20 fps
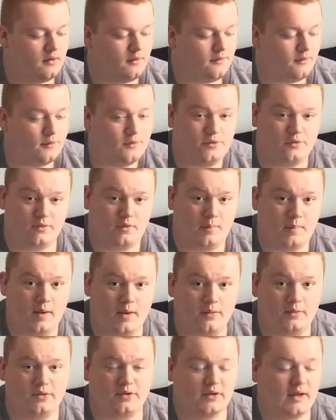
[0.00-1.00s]
for the
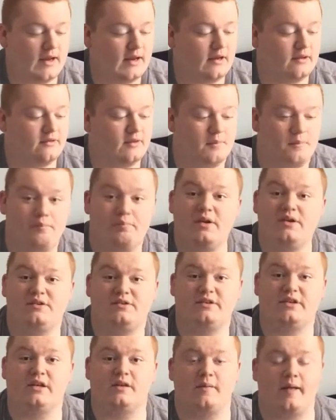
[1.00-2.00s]
remote, and it's a
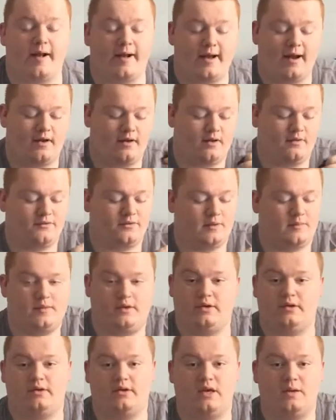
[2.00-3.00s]
bitch to get back out of. So I'm
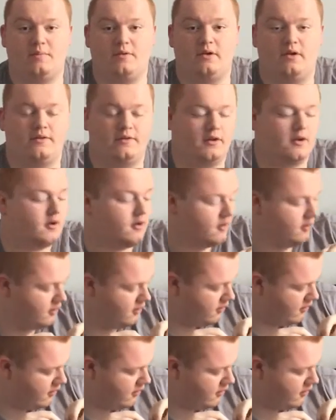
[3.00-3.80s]
not gonna keep it on there.